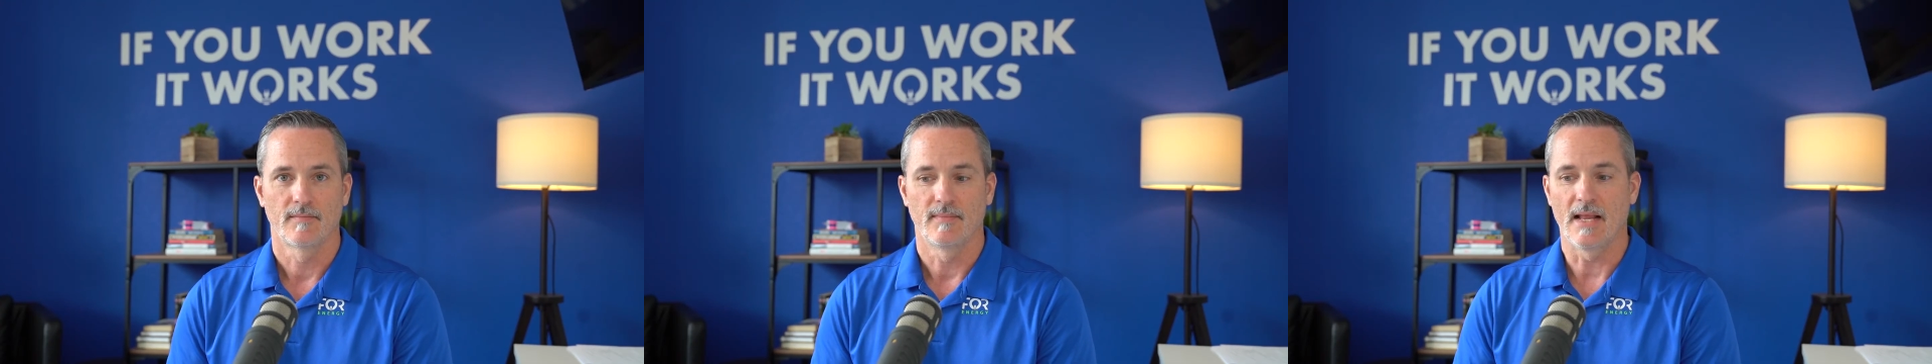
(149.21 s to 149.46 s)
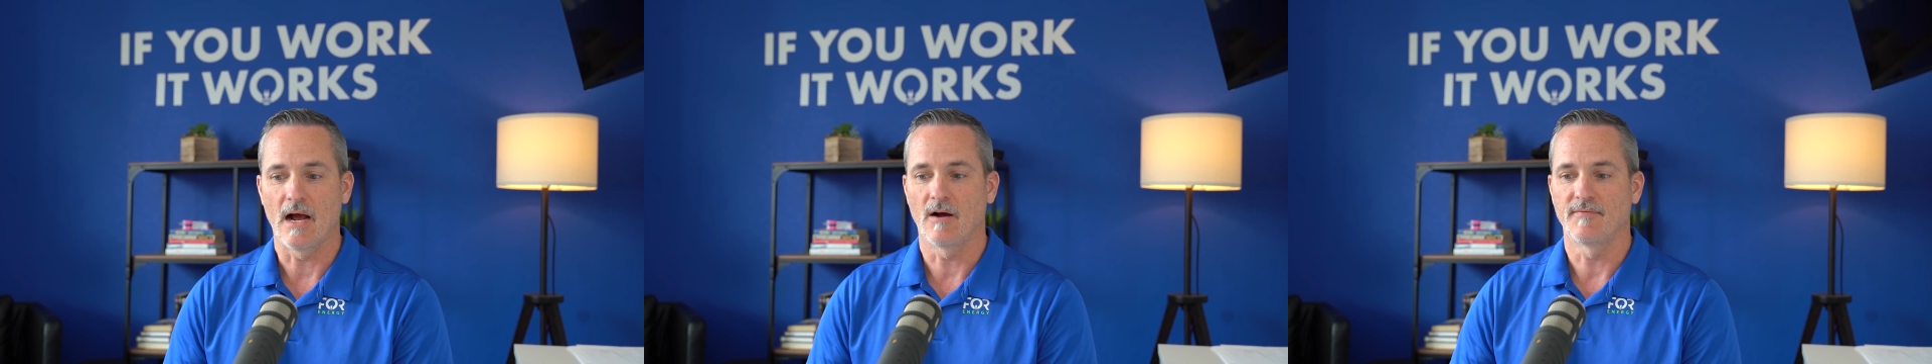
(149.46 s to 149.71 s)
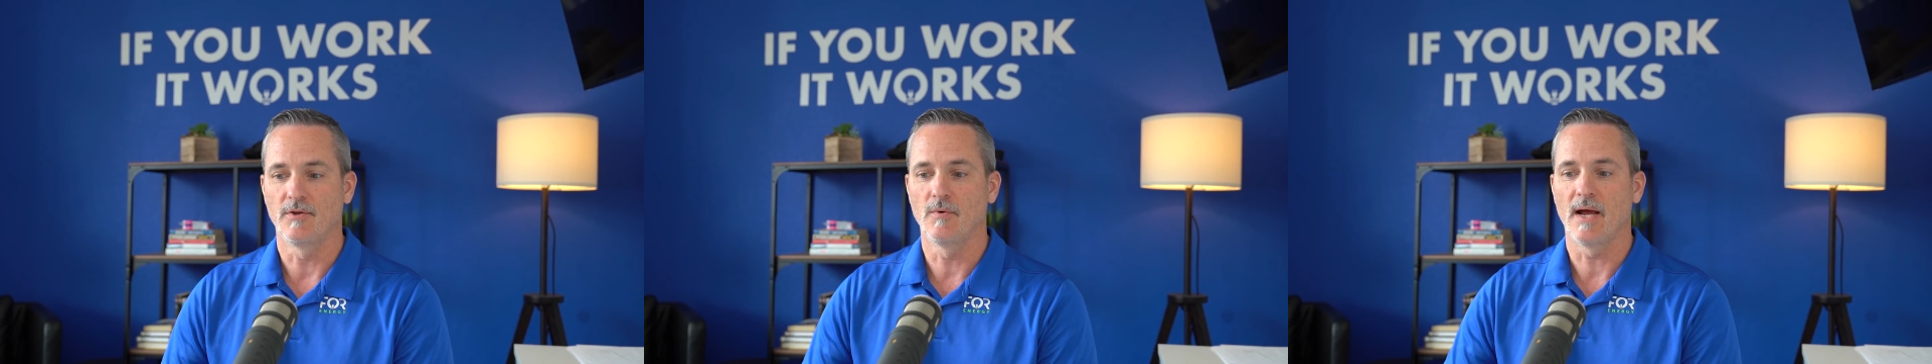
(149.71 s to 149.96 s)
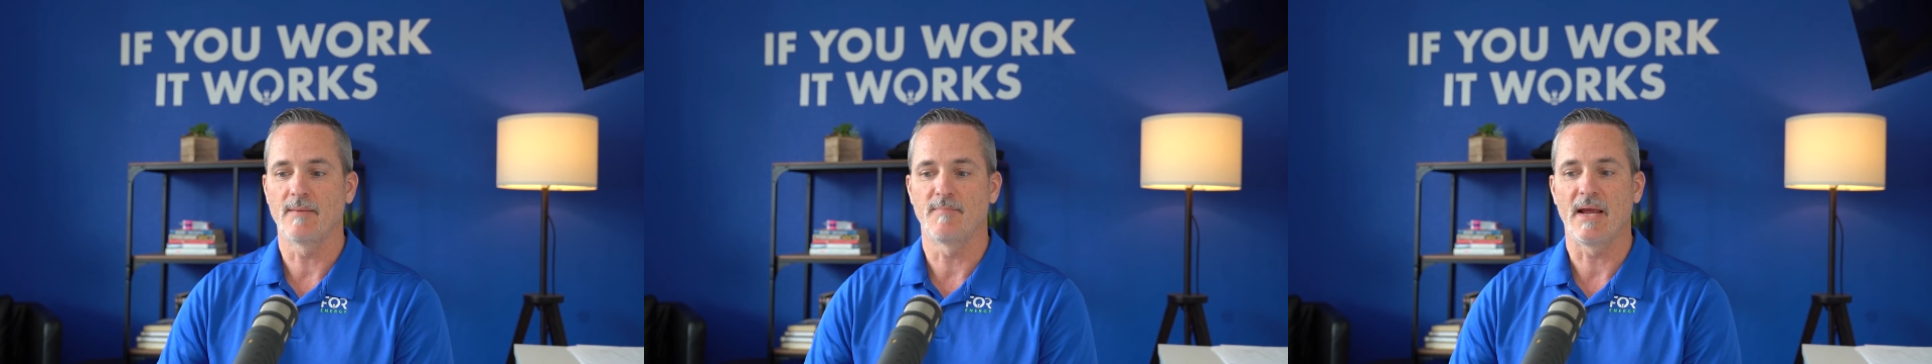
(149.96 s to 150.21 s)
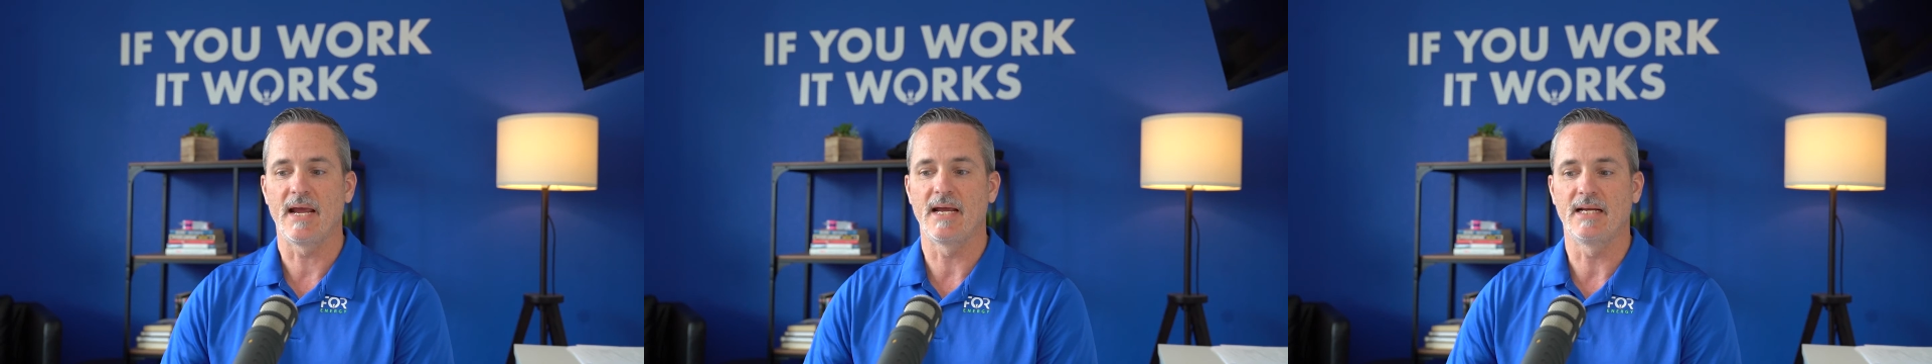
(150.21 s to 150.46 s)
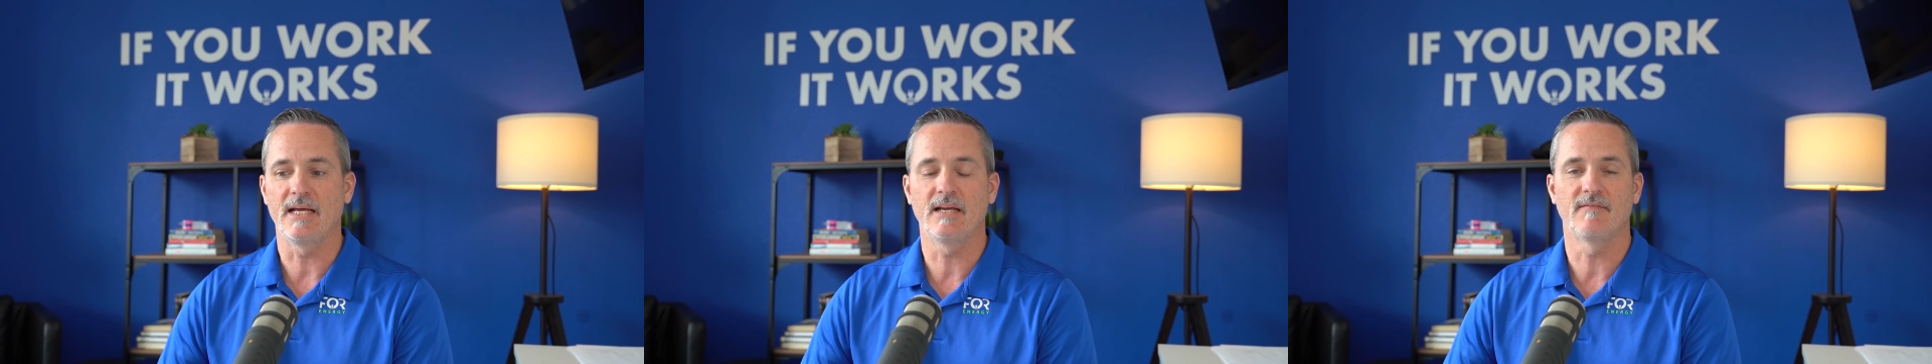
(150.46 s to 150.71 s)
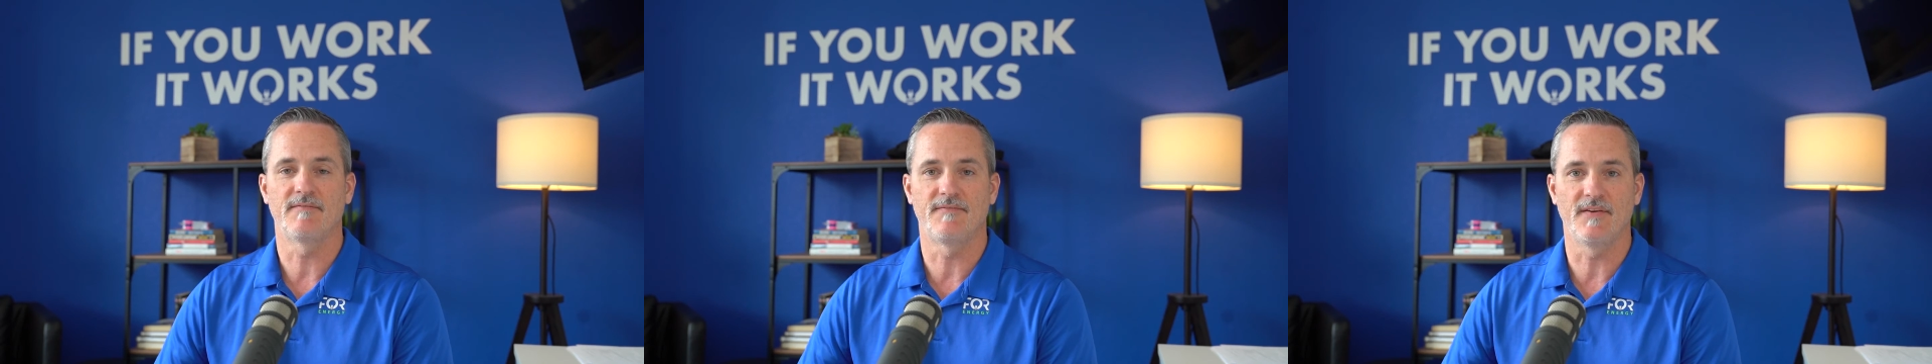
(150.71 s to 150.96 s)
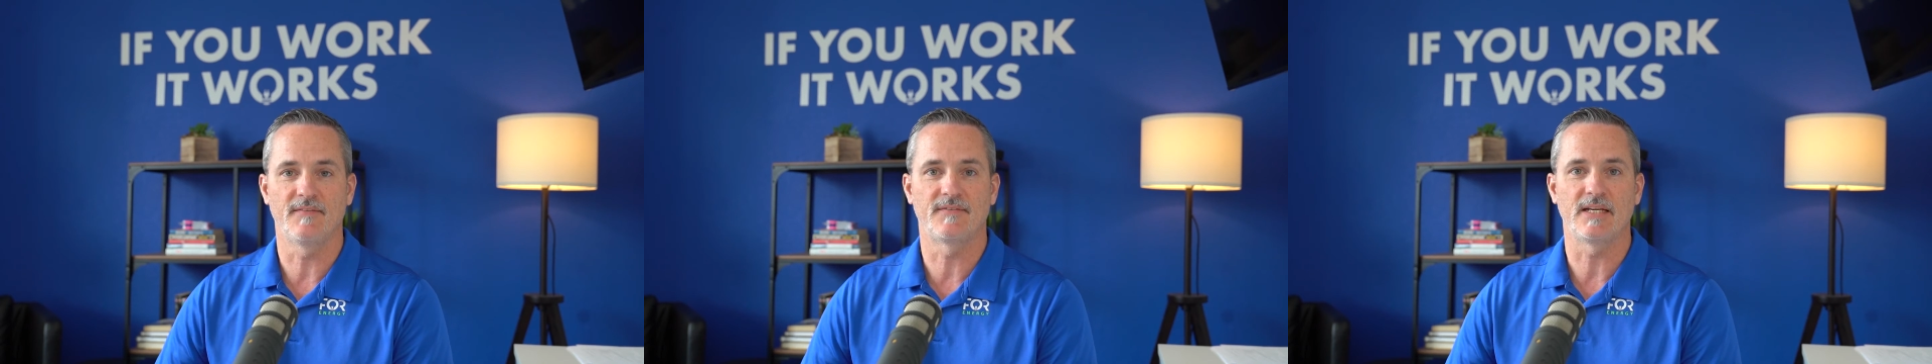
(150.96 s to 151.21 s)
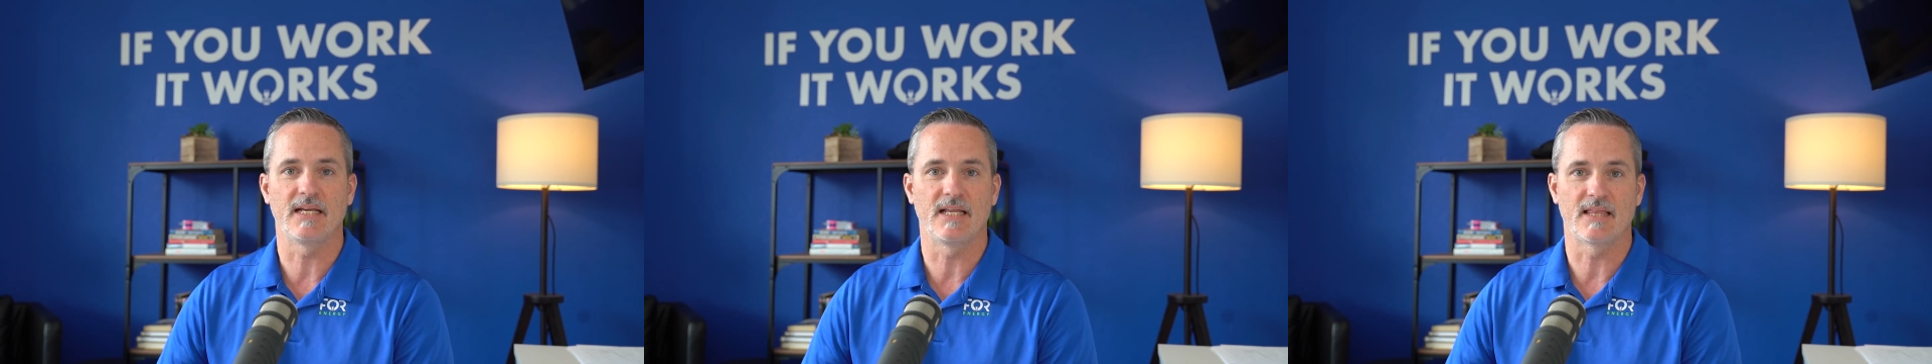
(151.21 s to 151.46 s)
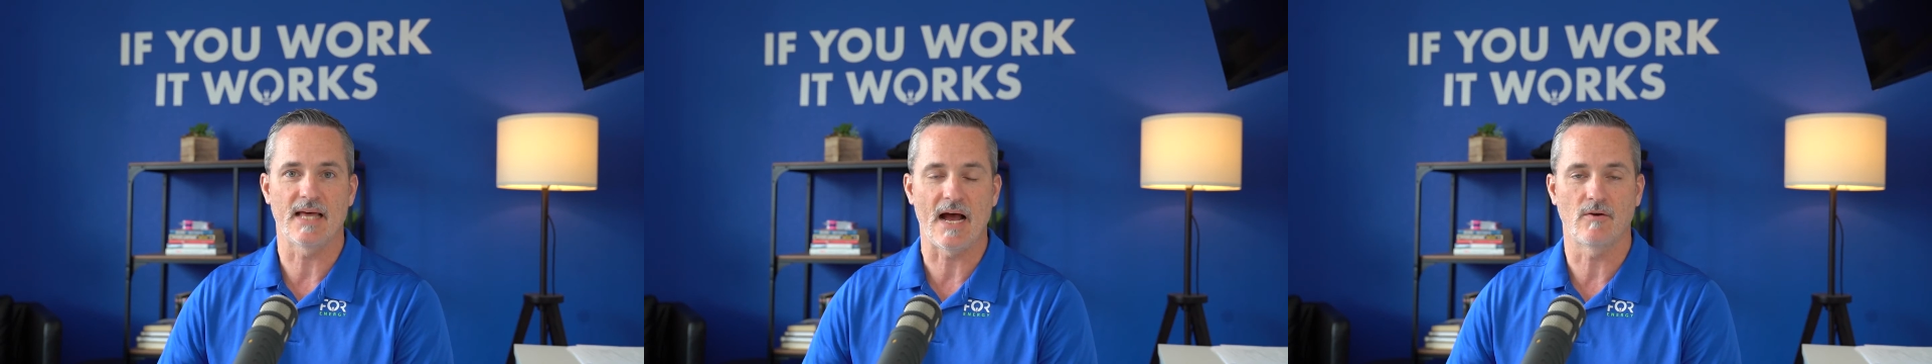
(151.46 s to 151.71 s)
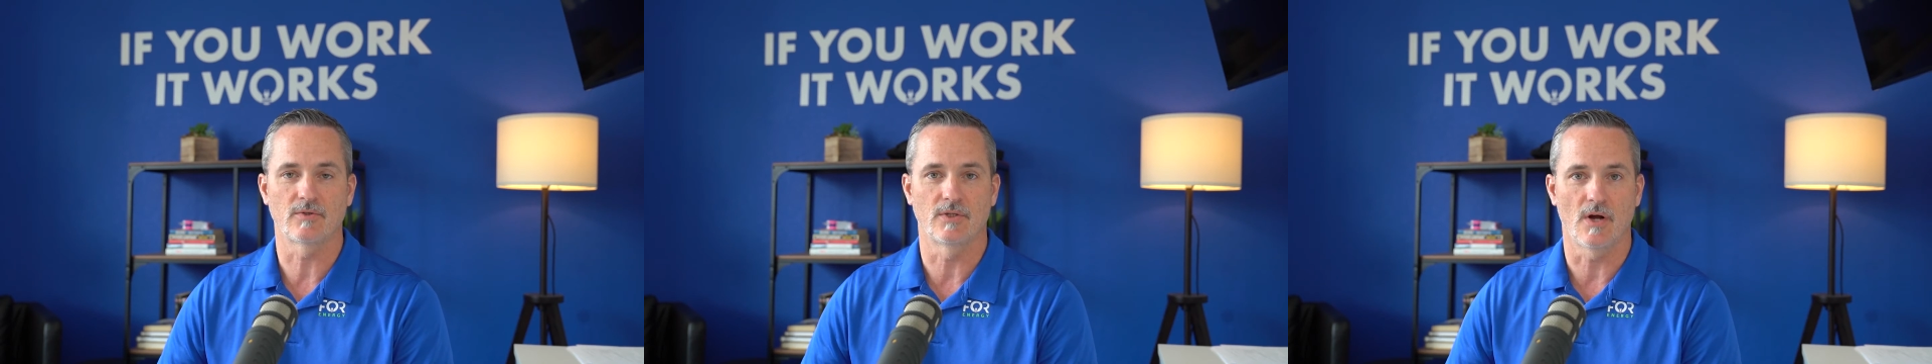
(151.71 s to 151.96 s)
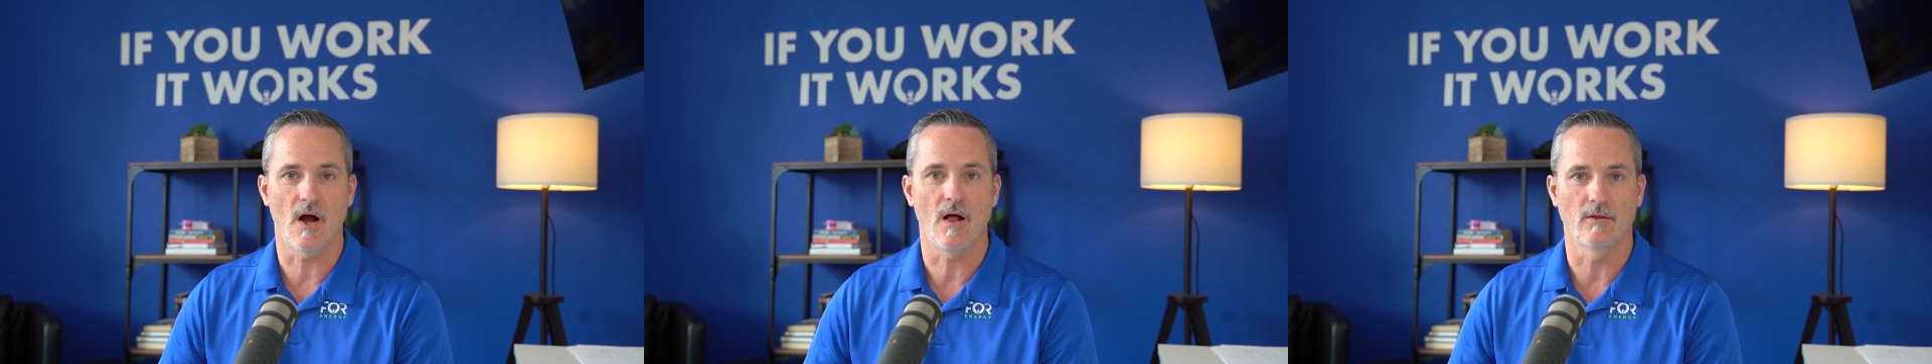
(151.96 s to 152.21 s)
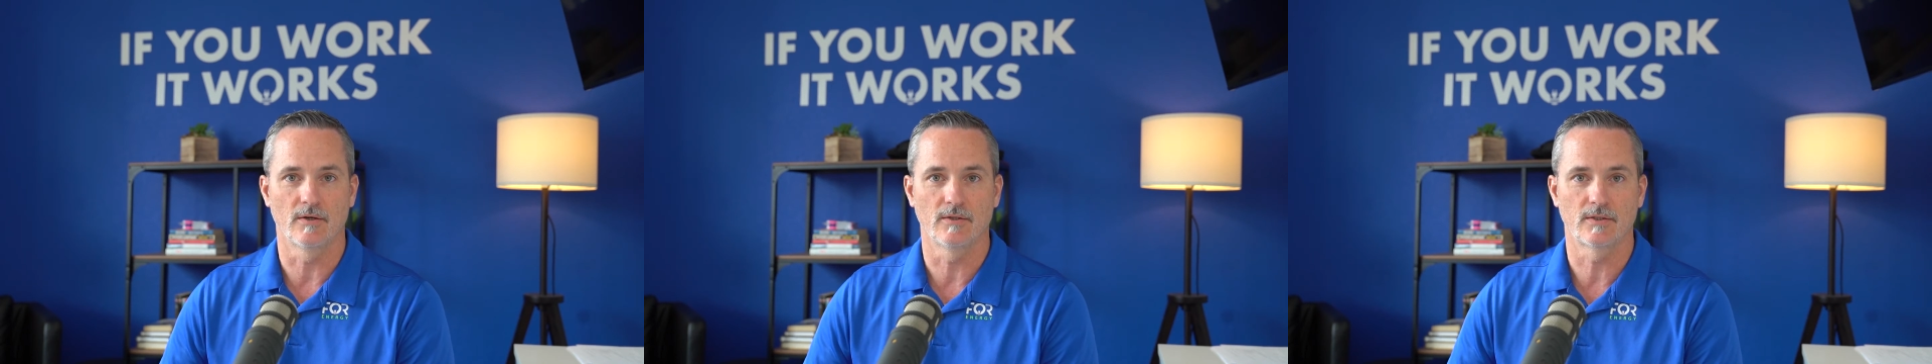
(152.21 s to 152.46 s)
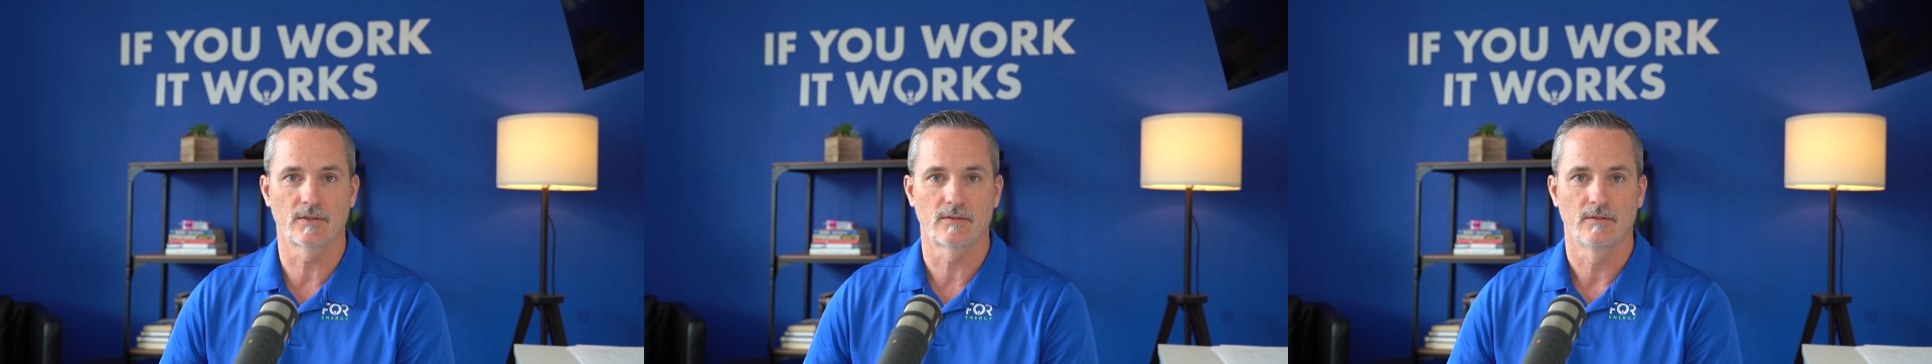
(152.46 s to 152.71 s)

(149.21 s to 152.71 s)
Now, if you had paid in $15,000